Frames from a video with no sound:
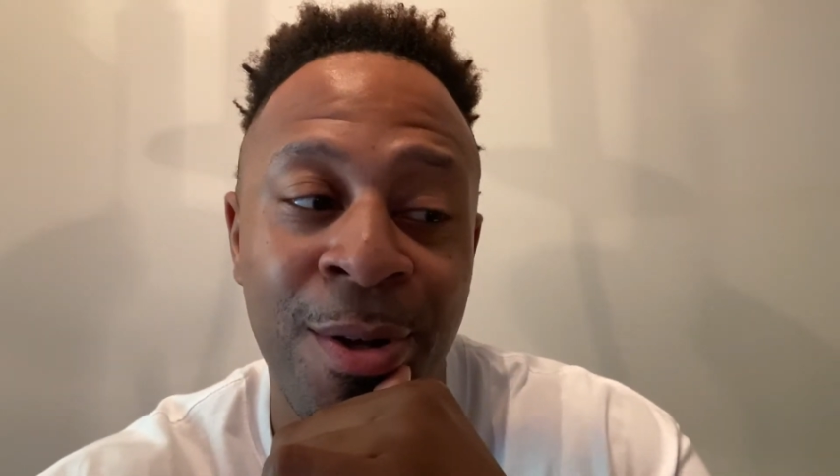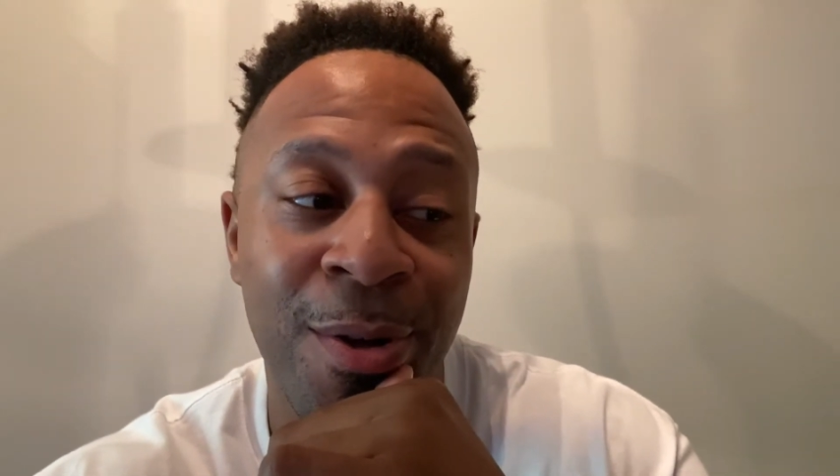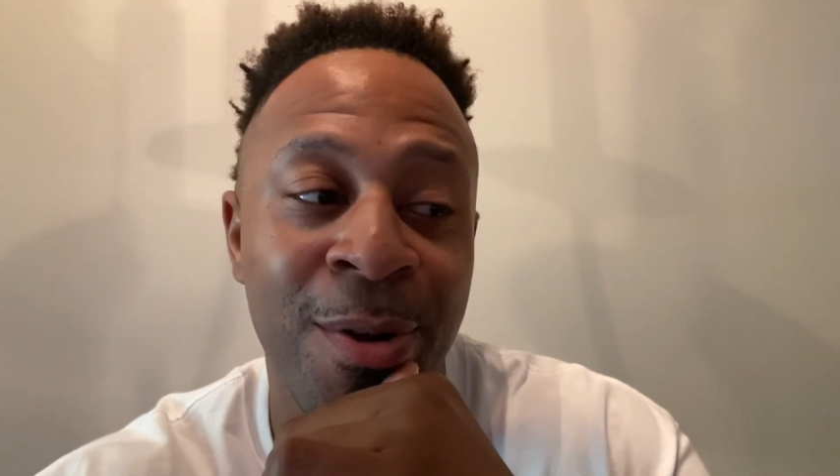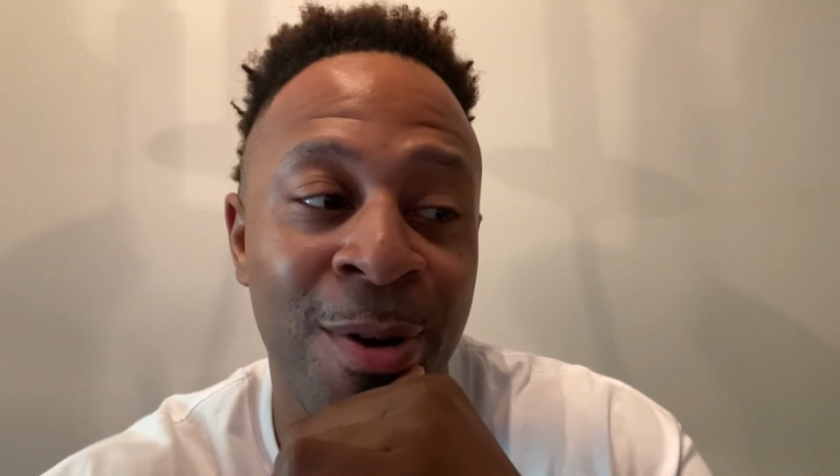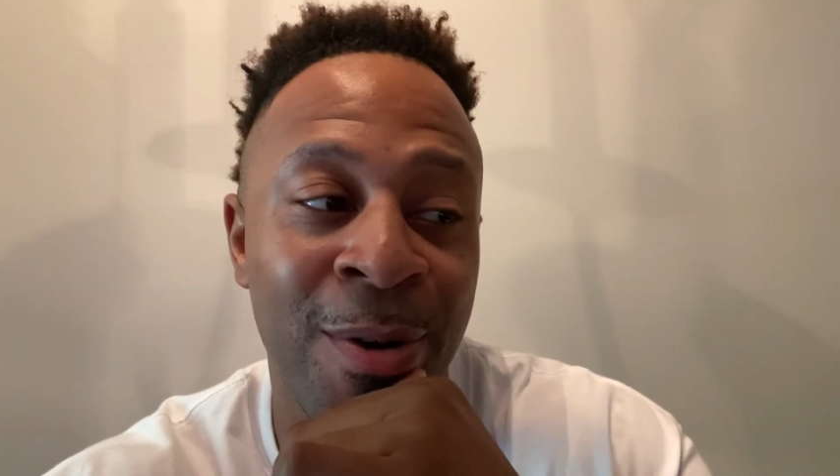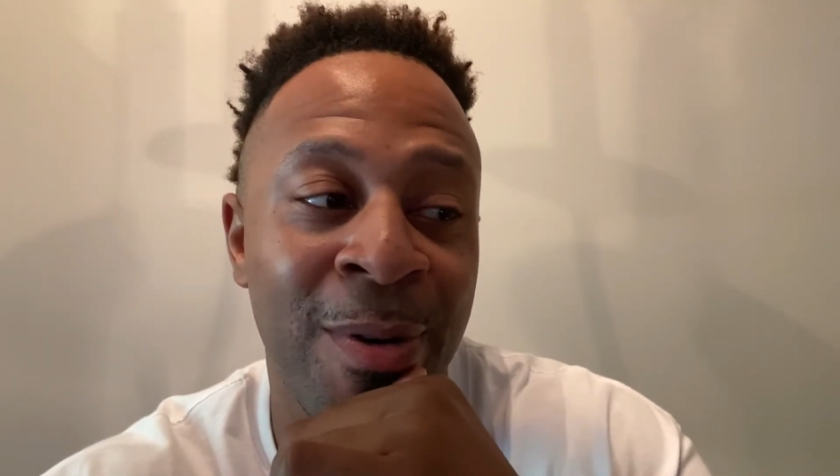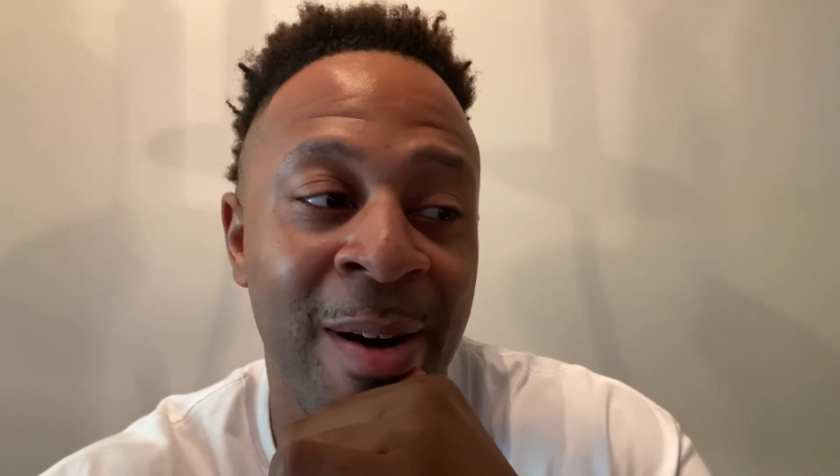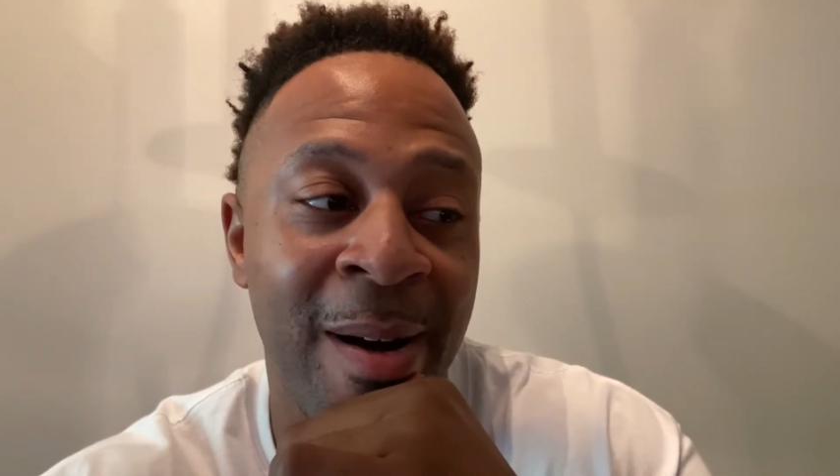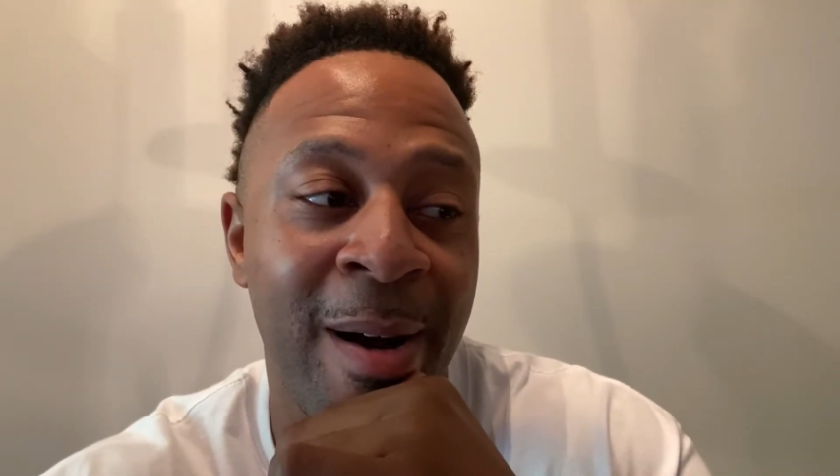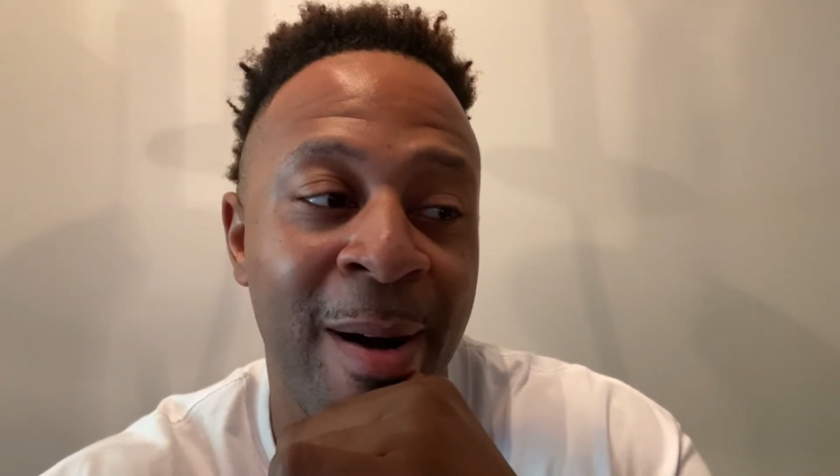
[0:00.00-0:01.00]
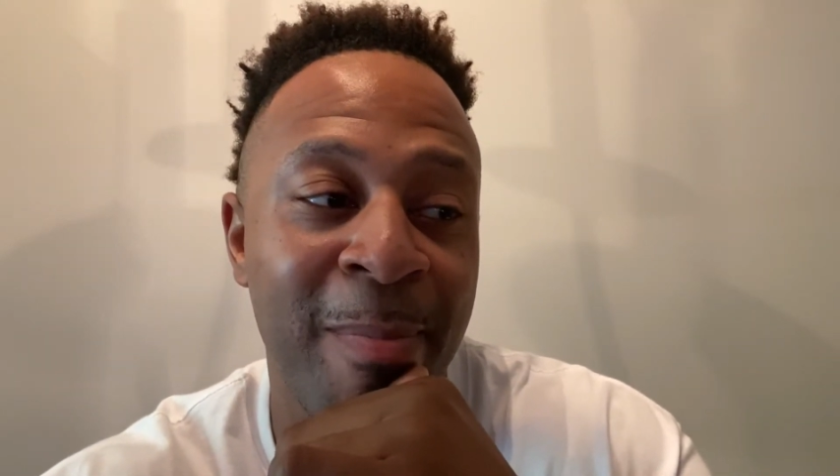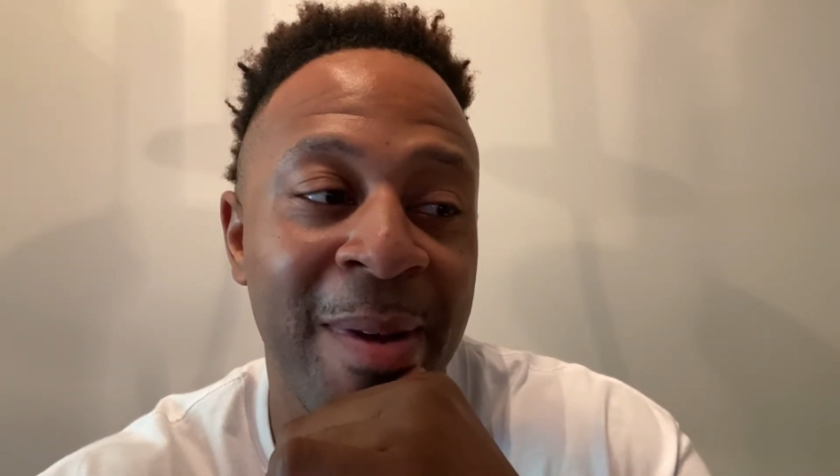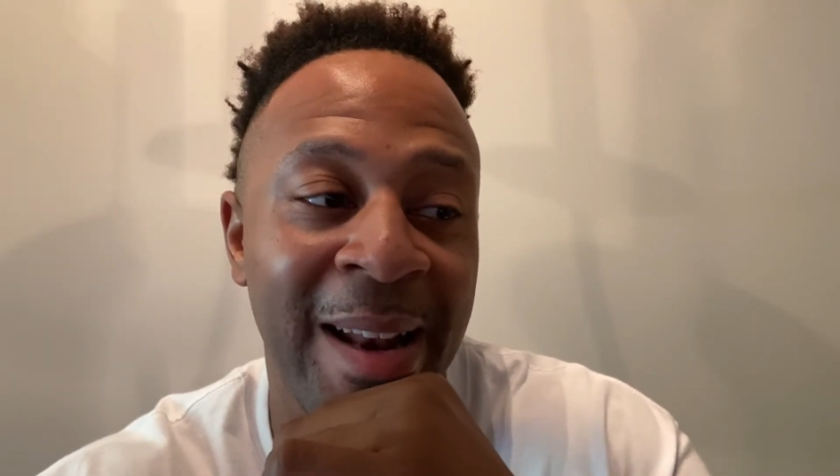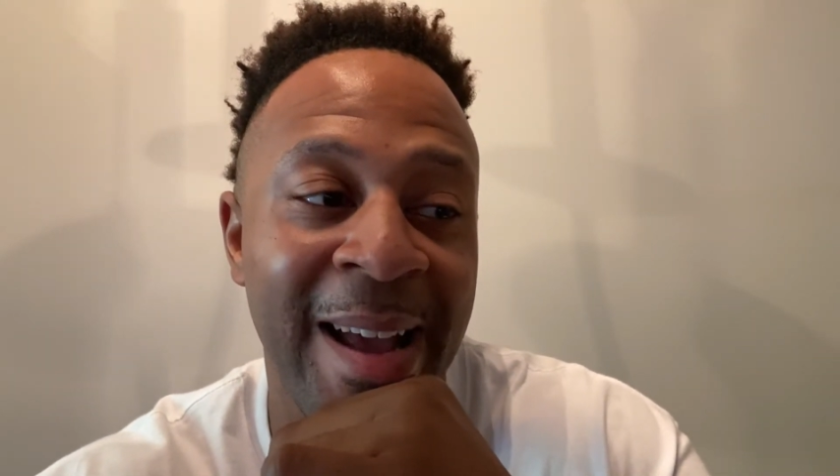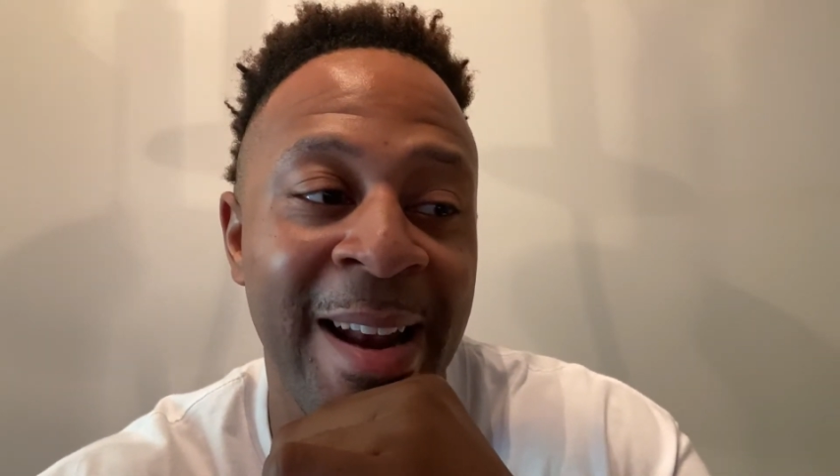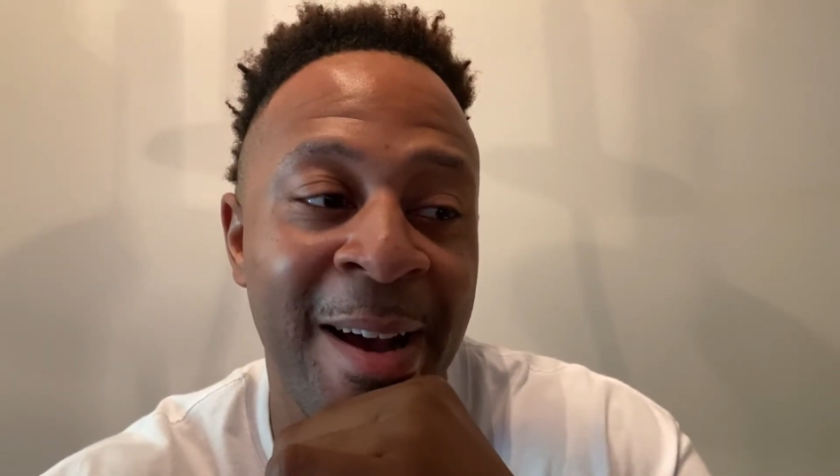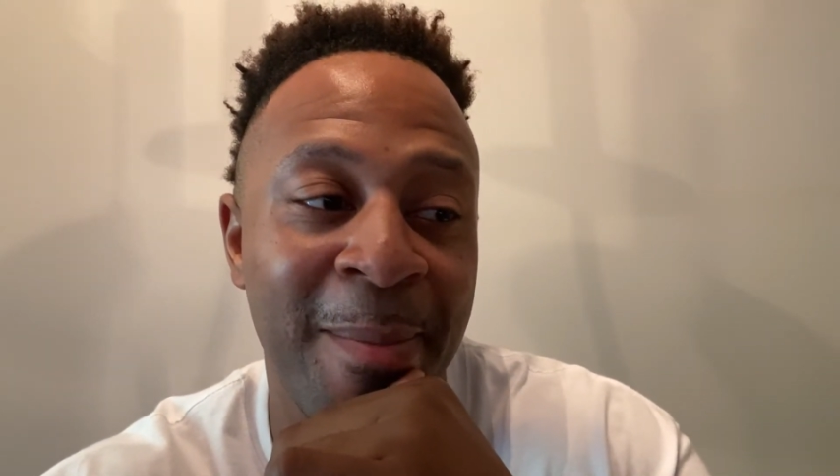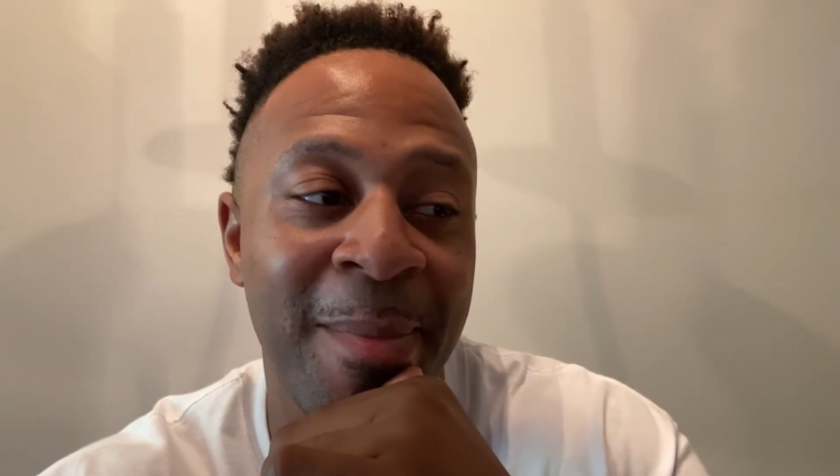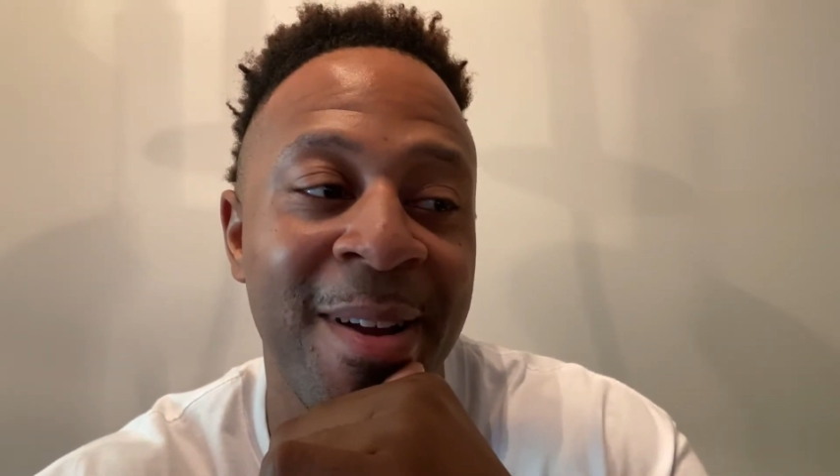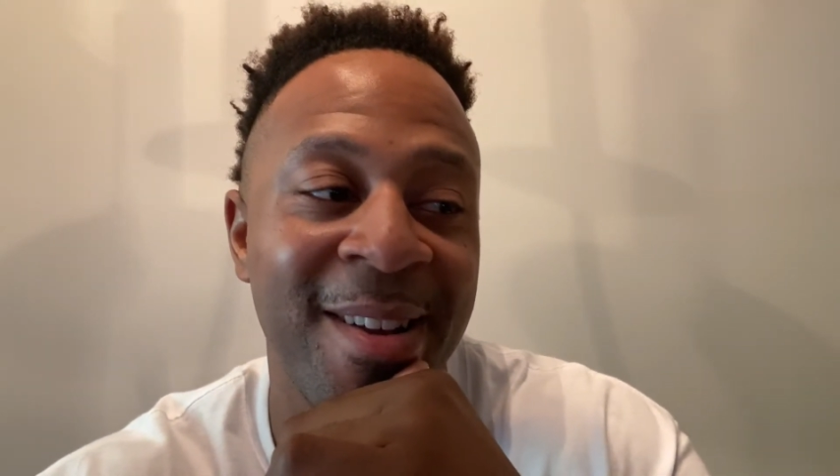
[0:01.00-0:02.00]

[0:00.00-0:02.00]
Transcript: you know, I, am glad I'm,